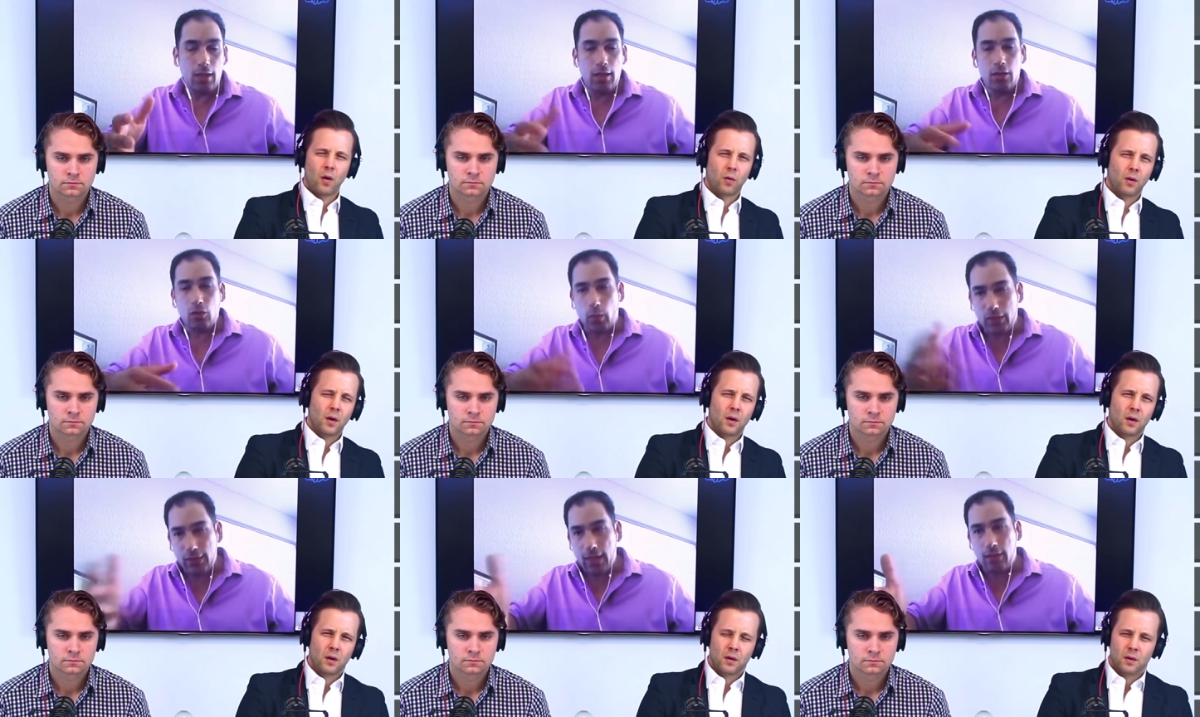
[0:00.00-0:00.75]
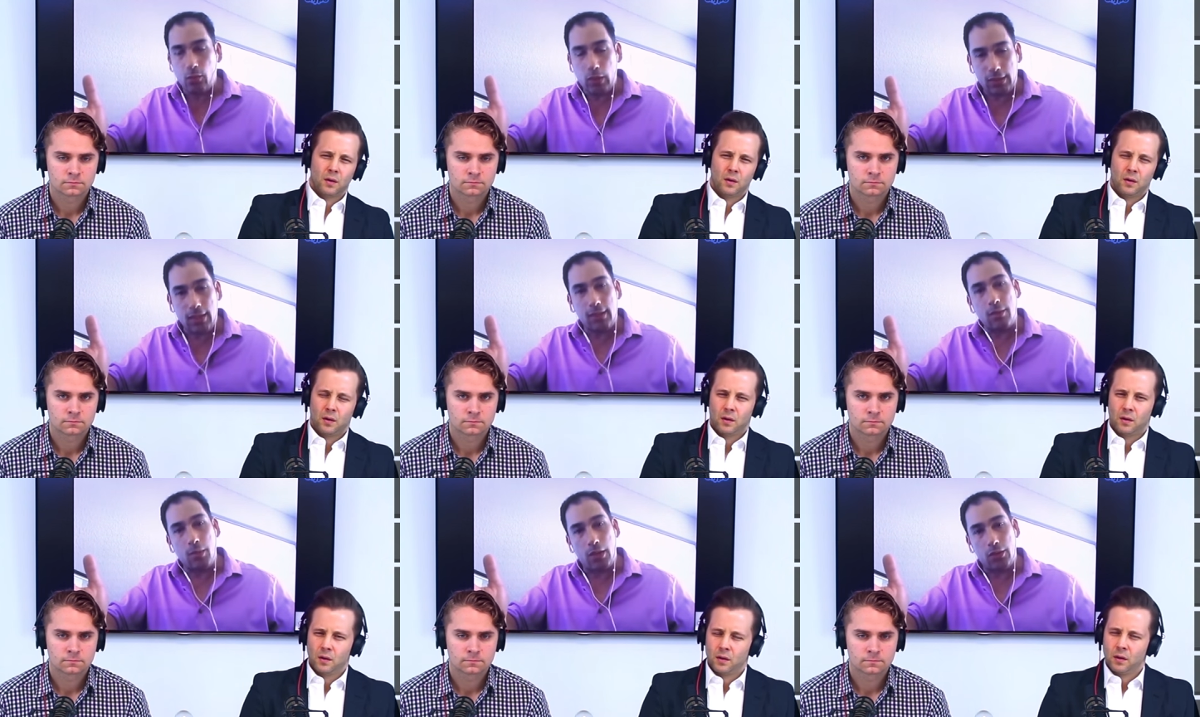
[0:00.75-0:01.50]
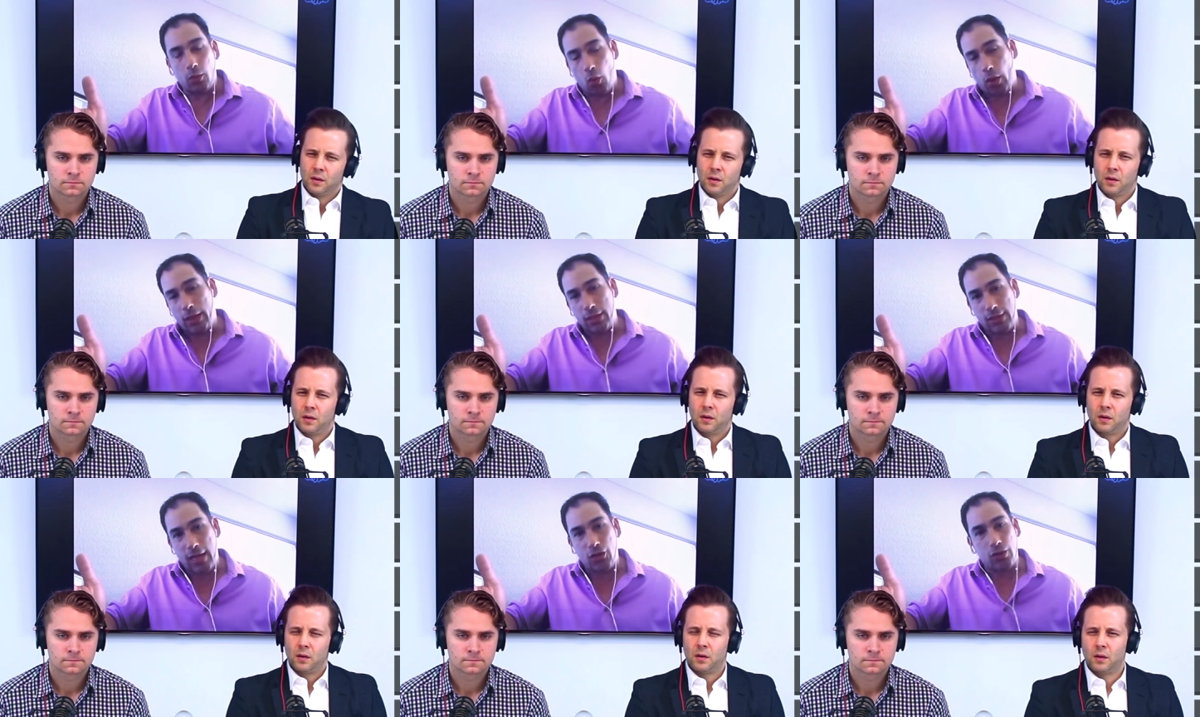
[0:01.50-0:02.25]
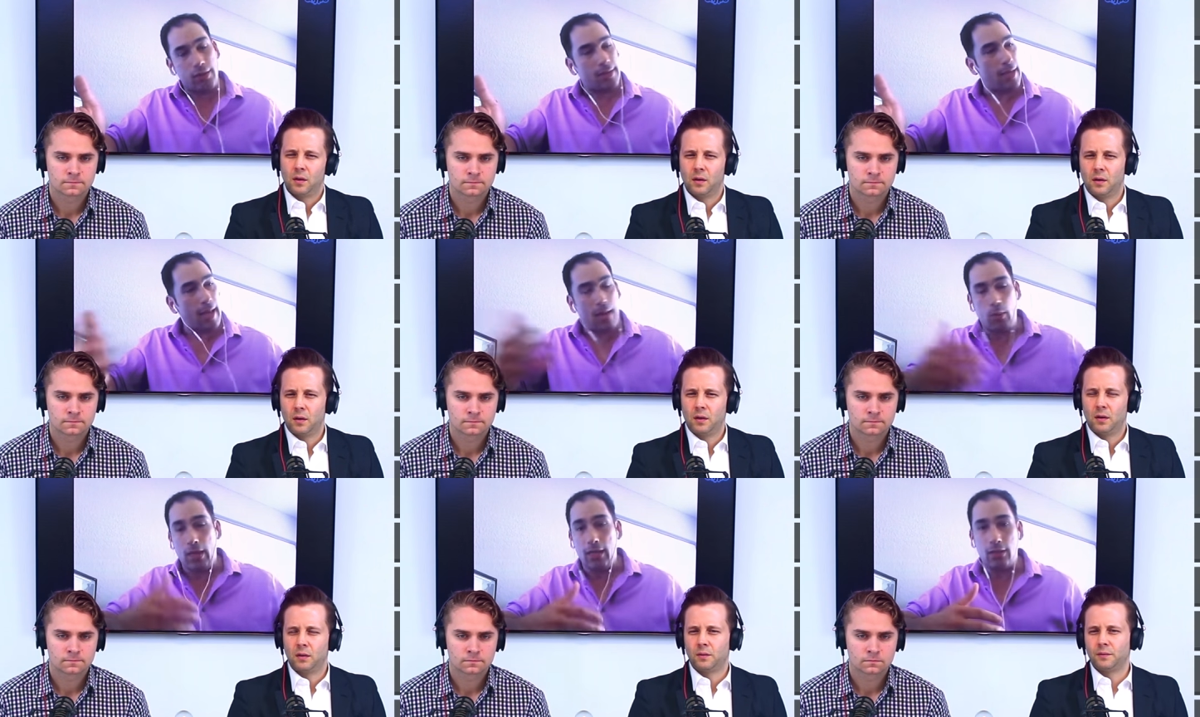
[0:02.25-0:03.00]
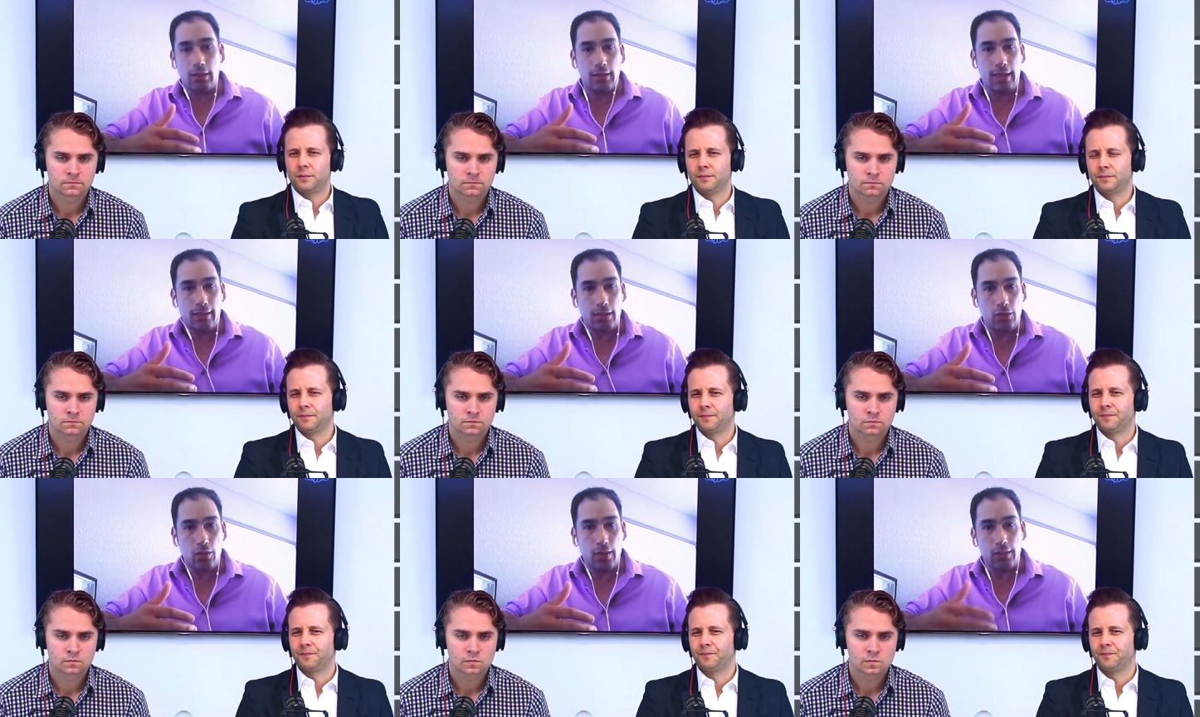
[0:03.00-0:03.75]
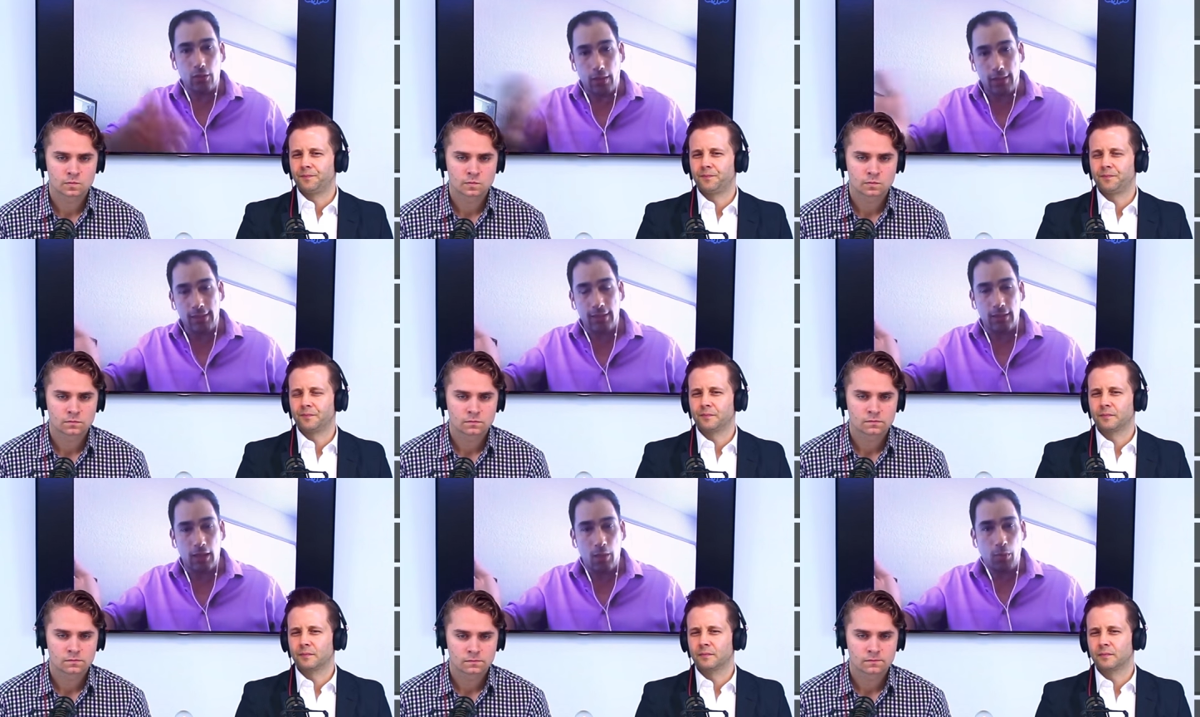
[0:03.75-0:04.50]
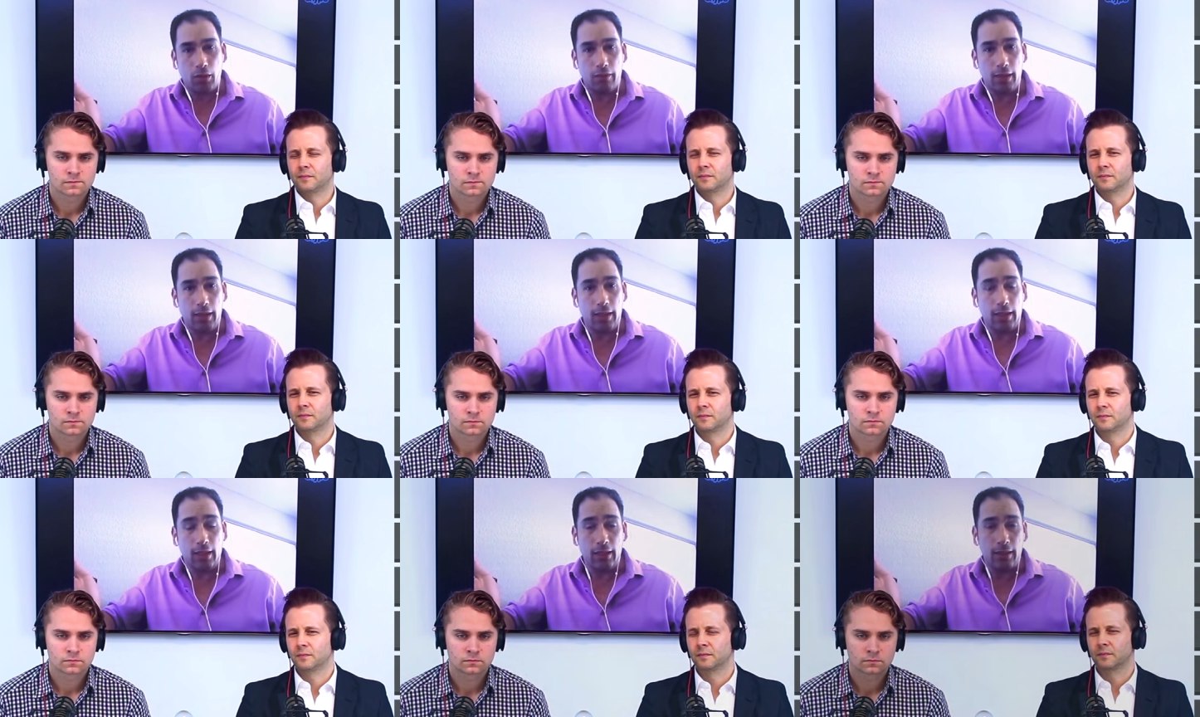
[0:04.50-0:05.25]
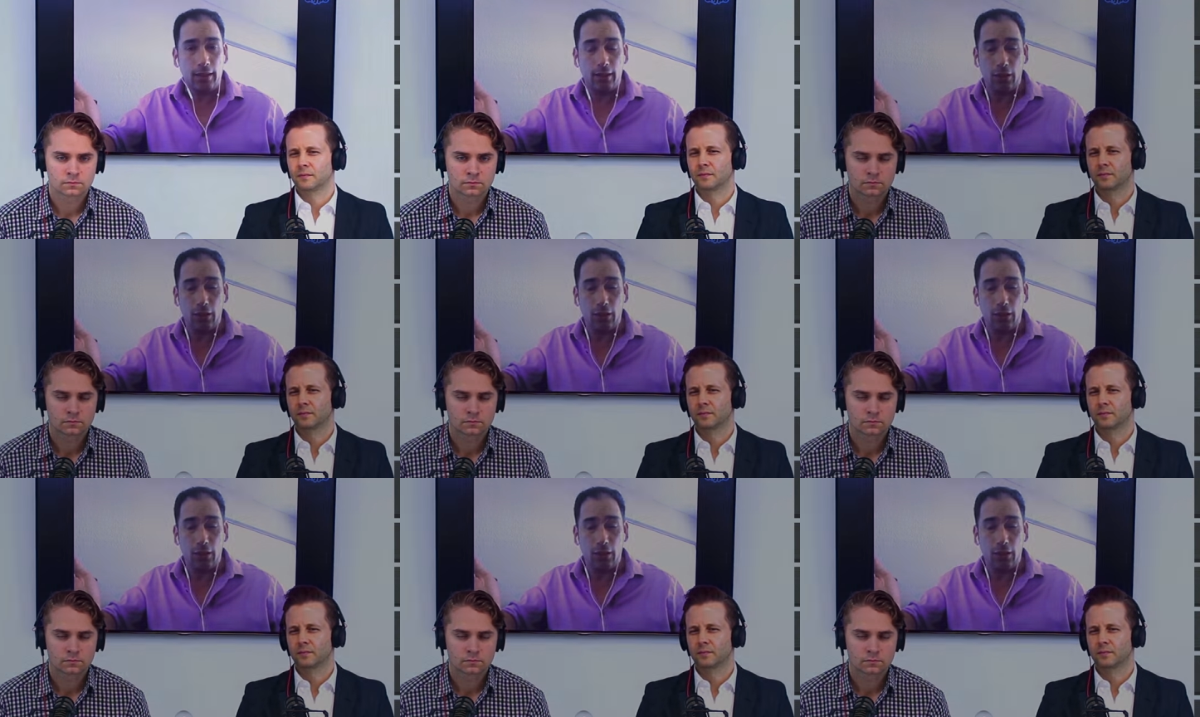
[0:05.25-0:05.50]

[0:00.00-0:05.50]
Speaker 1: Whoa. So we sent we sent some. So an organization said, hey, we need to get these units. So they sent a couple of the uh, the, the